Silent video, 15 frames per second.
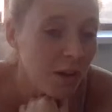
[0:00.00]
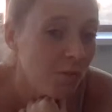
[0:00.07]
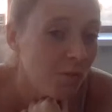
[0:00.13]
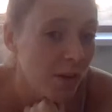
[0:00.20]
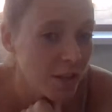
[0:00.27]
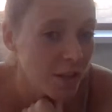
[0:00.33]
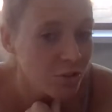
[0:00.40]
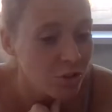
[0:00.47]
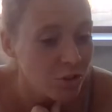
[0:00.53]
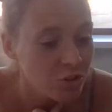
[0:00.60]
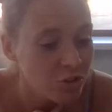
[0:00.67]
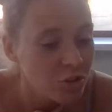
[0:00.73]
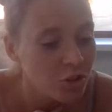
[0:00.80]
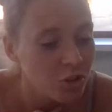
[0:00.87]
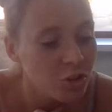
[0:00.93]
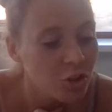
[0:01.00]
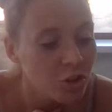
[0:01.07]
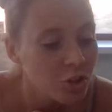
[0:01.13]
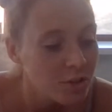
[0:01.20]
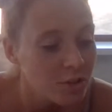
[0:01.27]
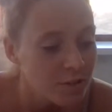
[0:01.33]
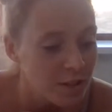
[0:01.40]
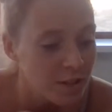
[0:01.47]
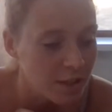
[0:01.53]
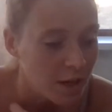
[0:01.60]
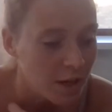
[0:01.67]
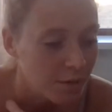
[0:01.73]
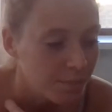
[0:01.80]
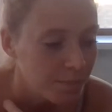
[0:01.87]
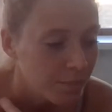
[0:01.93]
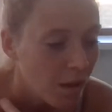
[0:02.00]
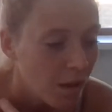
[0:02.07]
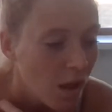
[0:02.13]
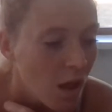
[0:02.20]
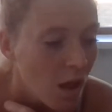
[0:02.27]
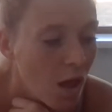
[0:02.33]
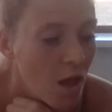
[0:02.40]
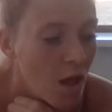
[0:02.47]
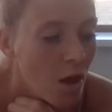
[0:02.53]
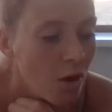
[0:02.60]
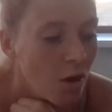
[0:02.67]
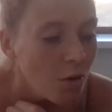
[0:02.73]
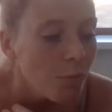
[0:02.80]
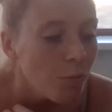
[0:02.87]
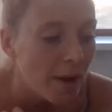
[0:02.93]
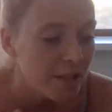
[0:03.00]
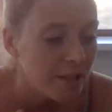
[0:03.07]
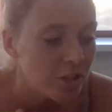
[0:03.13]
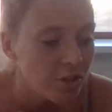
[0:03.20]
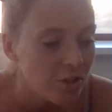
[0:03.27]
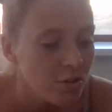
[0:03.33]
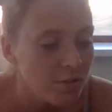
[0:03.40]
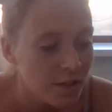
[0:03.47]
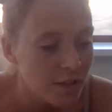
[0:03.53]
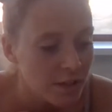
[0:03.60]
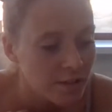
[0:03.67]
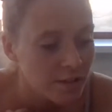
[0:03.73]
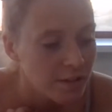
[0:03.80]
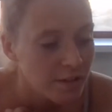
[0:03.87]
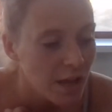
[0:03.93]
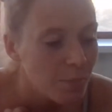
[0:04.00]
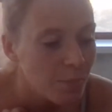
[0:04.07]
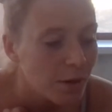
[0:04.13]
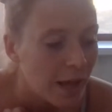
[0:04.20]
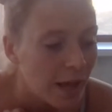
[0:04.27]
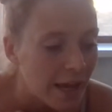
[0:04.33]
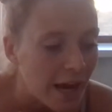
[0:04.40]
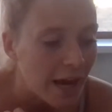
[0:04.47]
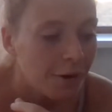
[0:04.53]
3 things you should consider? When choosing a stable